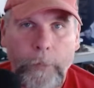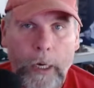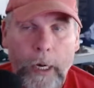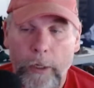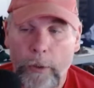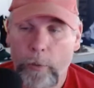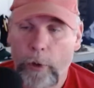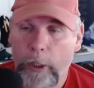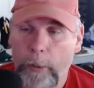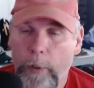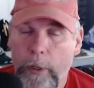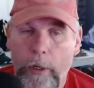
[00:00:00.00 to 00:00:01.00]
this works
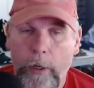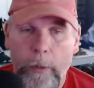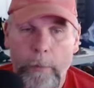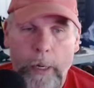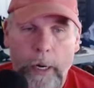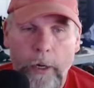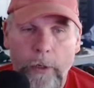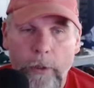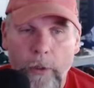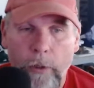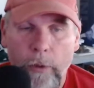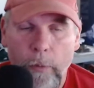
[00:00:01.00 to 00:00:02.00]
pretty good. But I used
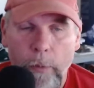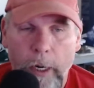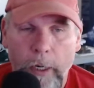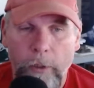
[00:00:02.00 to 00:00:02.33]
to do my